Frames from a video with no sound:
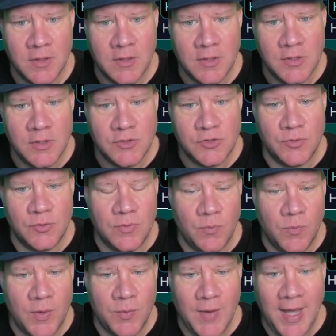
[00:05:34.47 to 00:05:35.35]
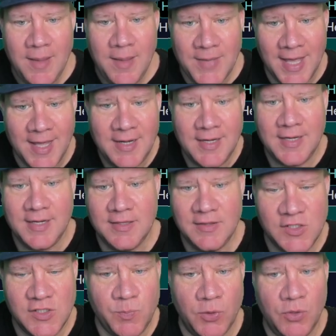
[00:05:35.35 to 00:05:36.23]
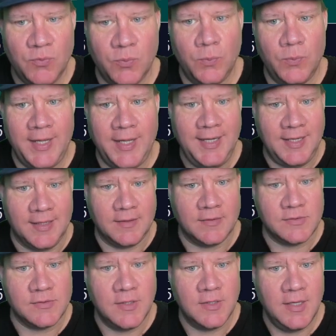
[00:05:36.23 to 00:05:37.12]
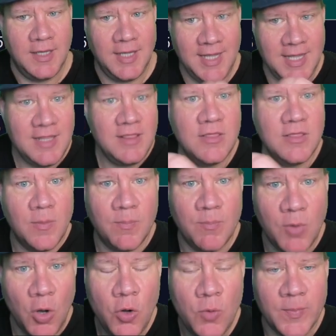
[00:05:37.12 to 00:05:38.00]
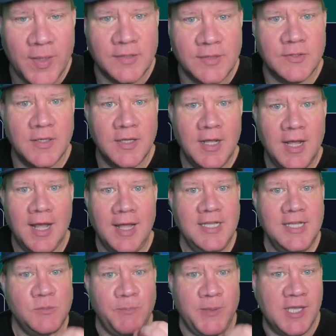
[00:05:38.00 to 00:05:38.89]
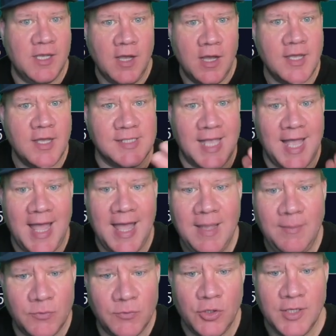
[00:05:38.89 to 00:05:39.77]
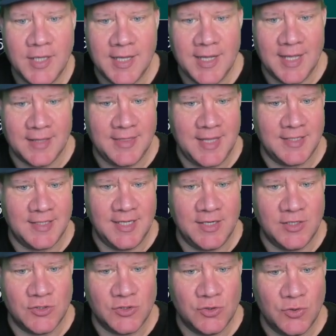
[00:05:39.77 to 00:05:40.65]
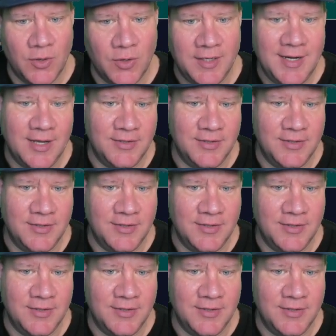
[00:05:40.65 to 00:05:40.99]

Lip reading: So when I'm editing these book weightings in the moment, it's because I'm looking at that data story.